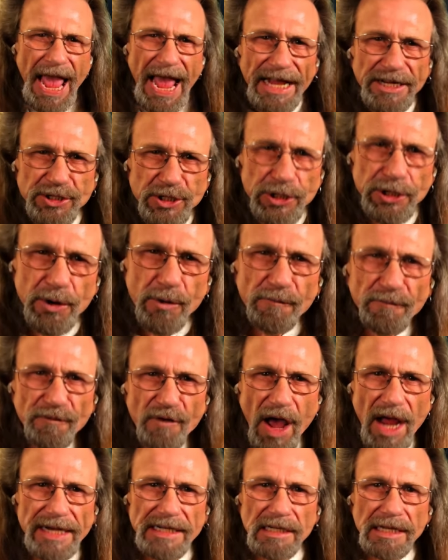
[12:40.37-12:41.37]
And you know,
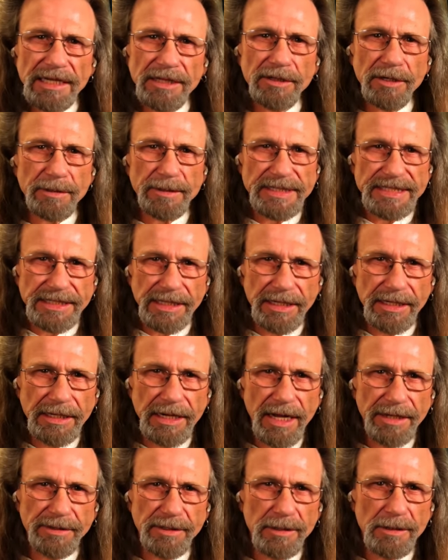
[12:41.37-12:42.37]
finally, there is
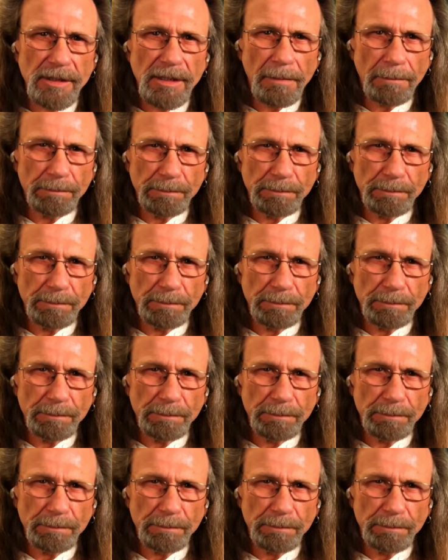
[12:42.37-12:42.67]
another